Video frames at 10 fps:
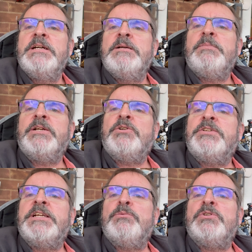because
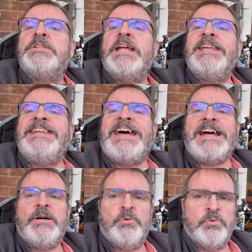it was
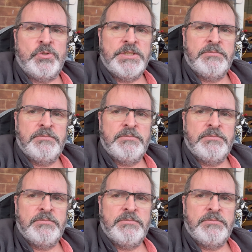loud.